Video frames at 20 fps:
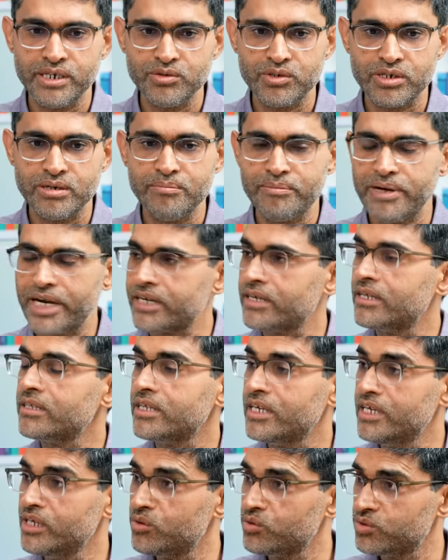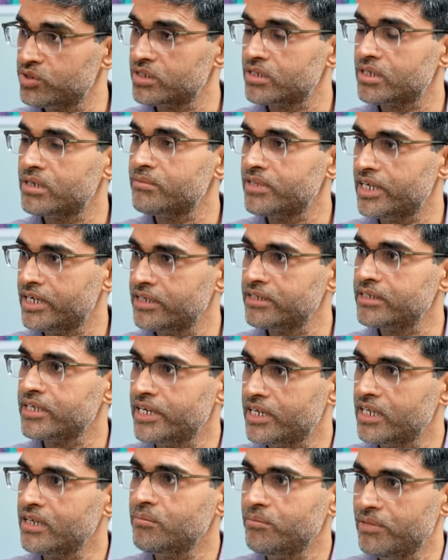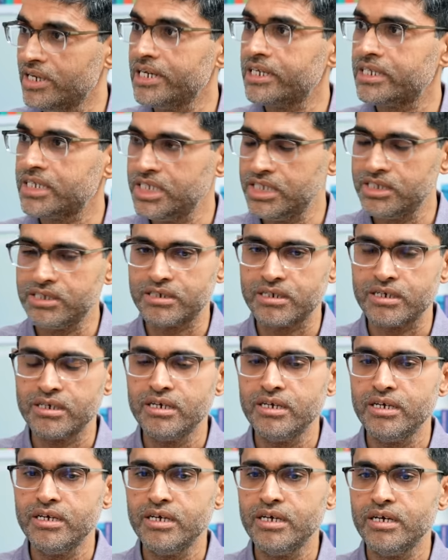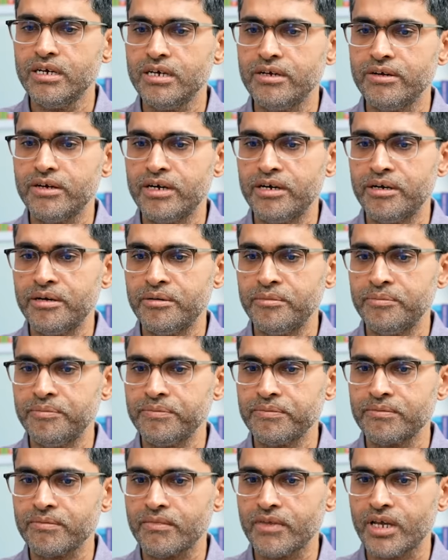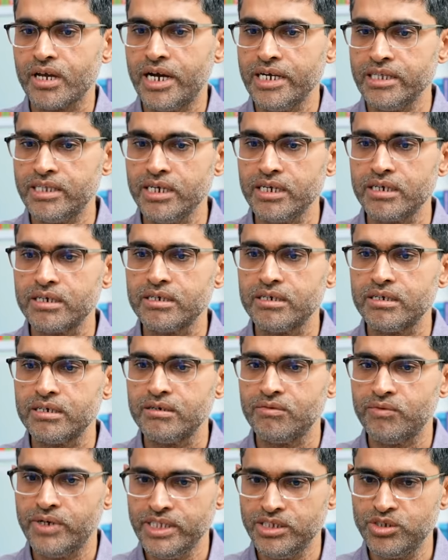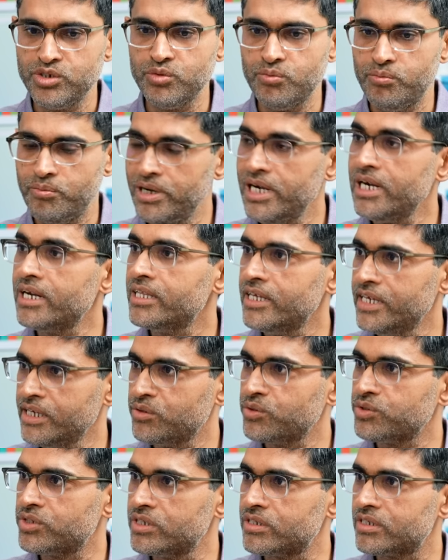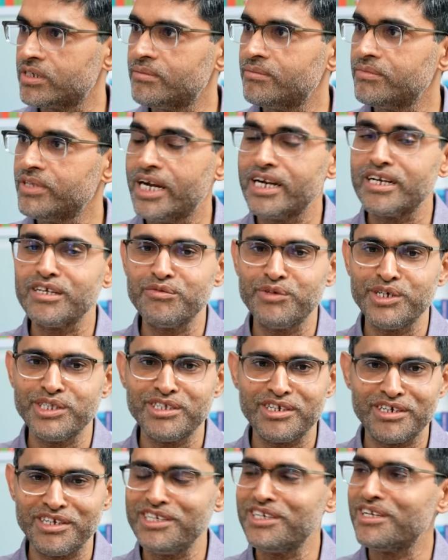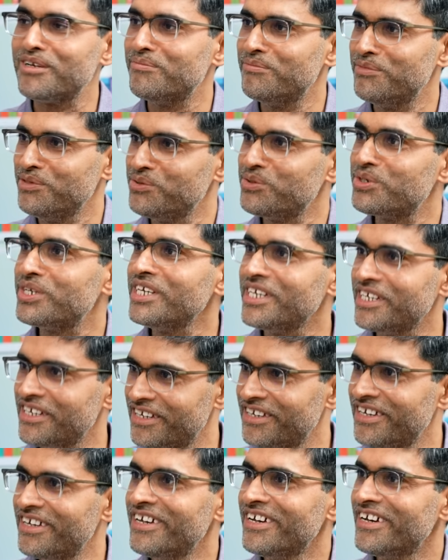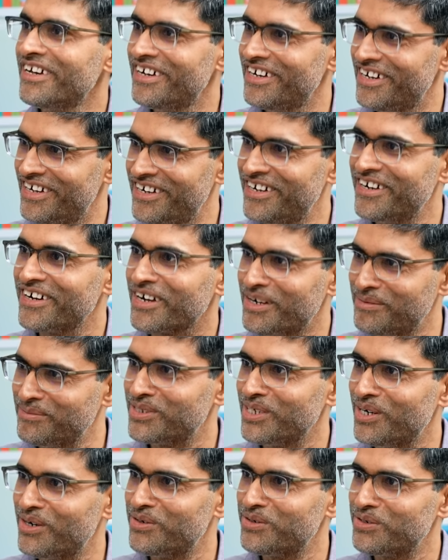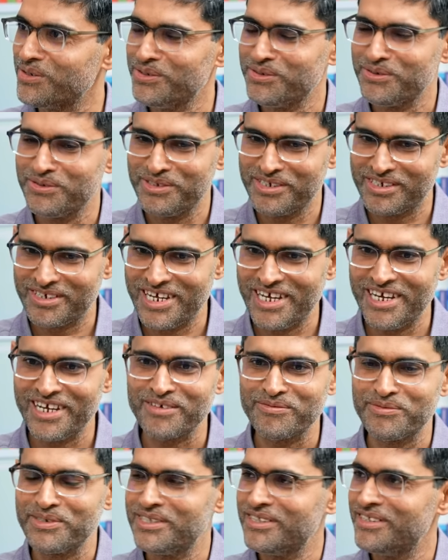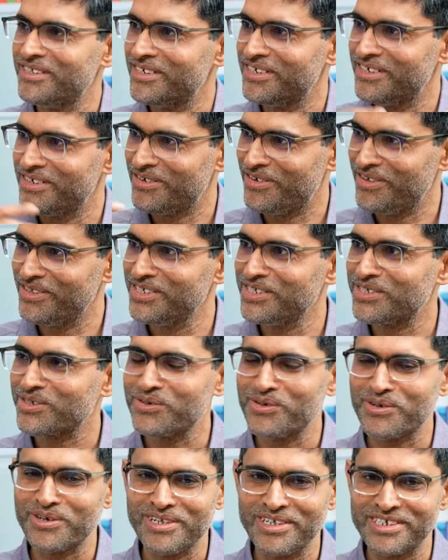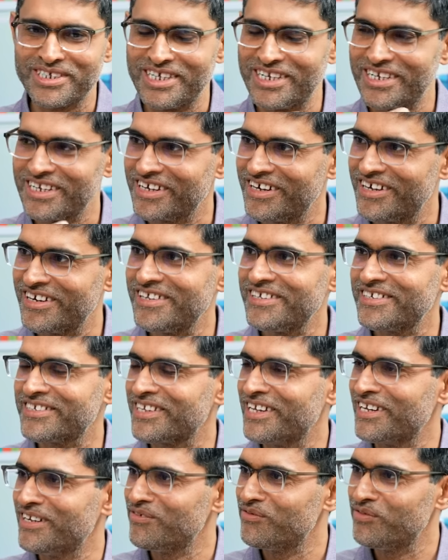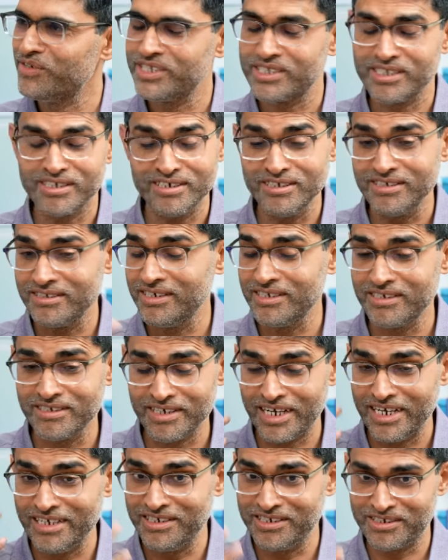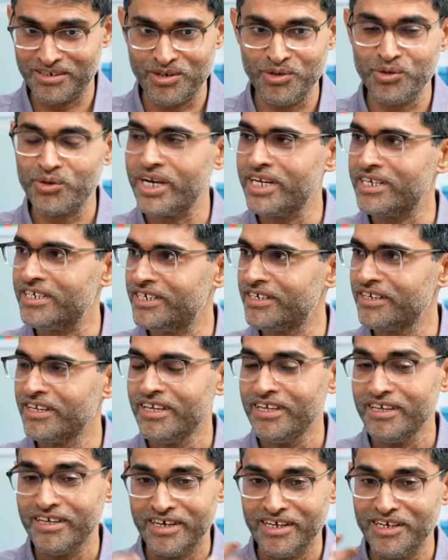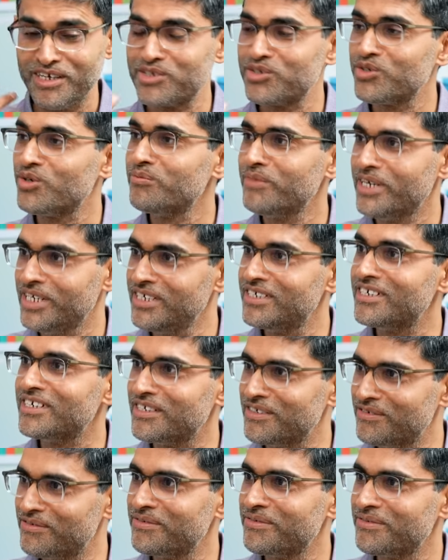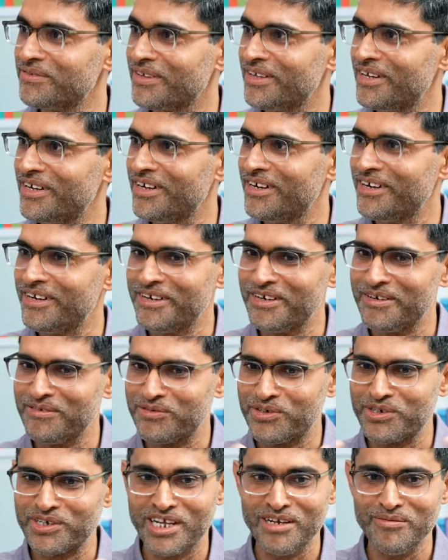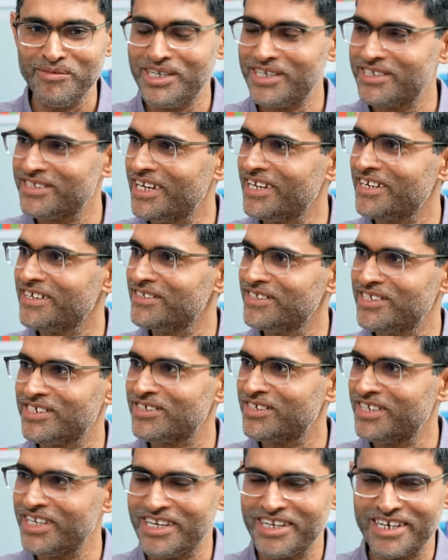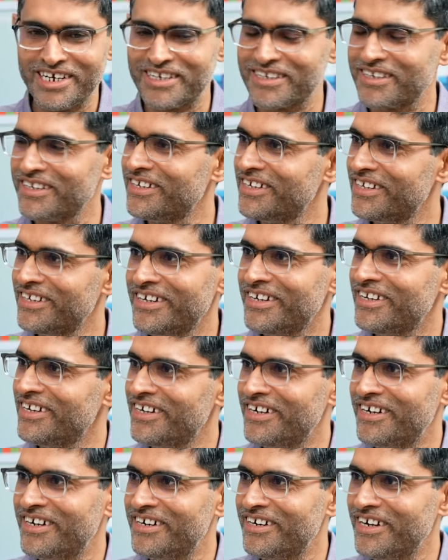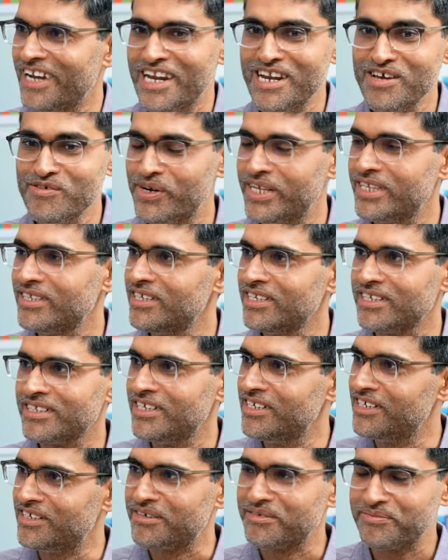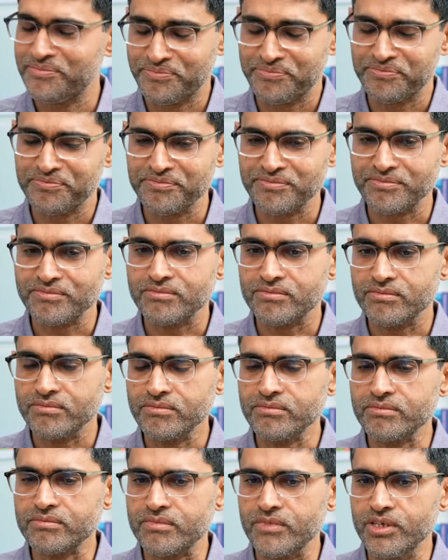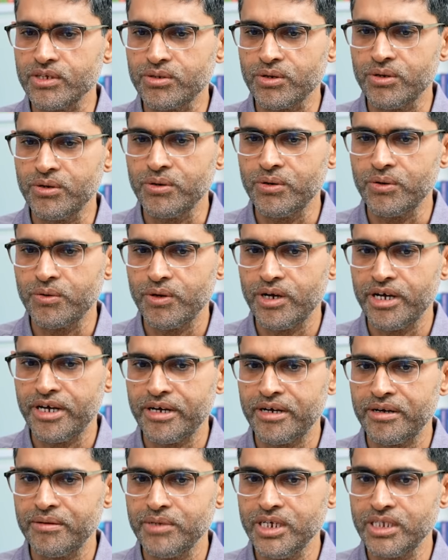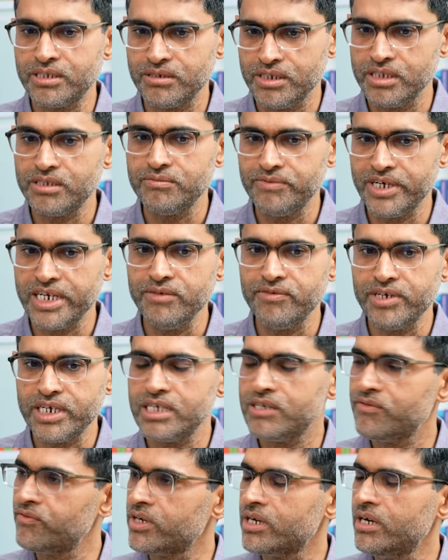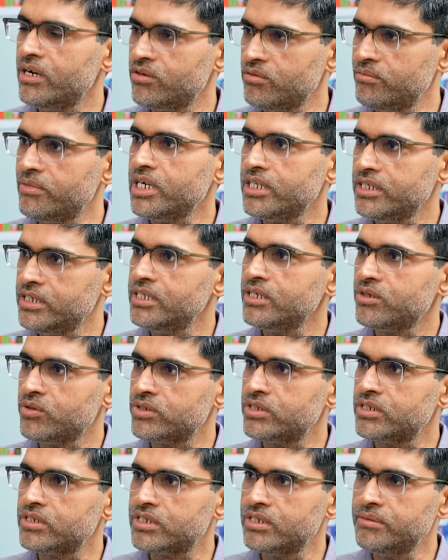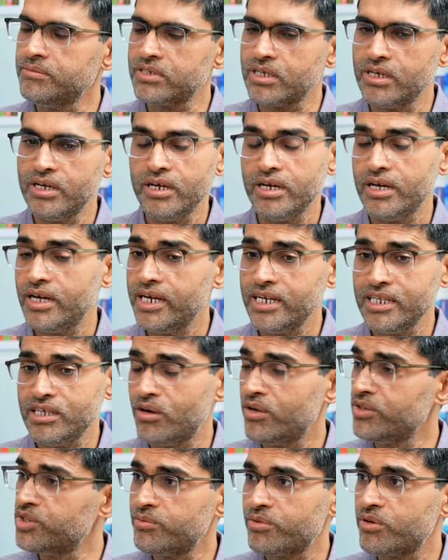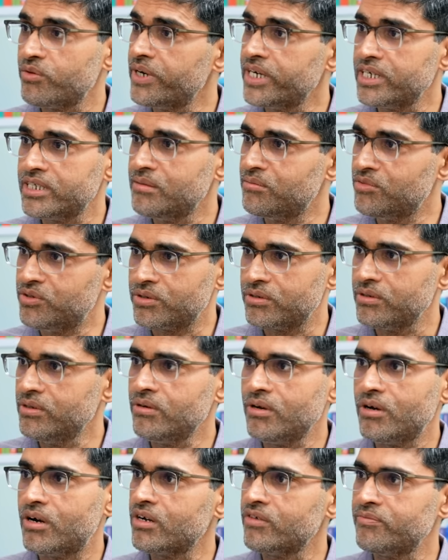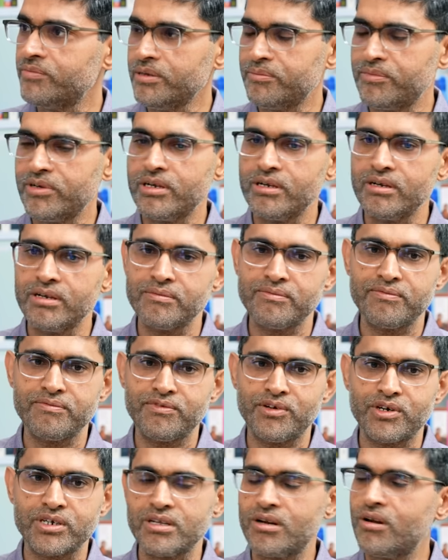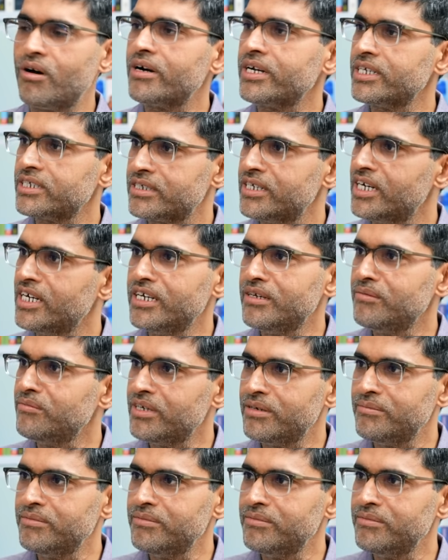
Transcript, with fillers: You are impacting the ecosystem that is getting built here. Um, I think uh, once you build the ecosystem, yeah. that is when the real beauty sure. Uh, comes out. Right. You know, this tank with all these corals and colors and fish. It is. Yeah. It is. I just look at it, and it's so meditative. Right. for ten minutes, I can just stare at uh, any one thing there. Right. So uh, it's it's very very difficult to build these ecosystems, yeah. and they also provide the moat. You know, a lot right. of people for the longest time yeah.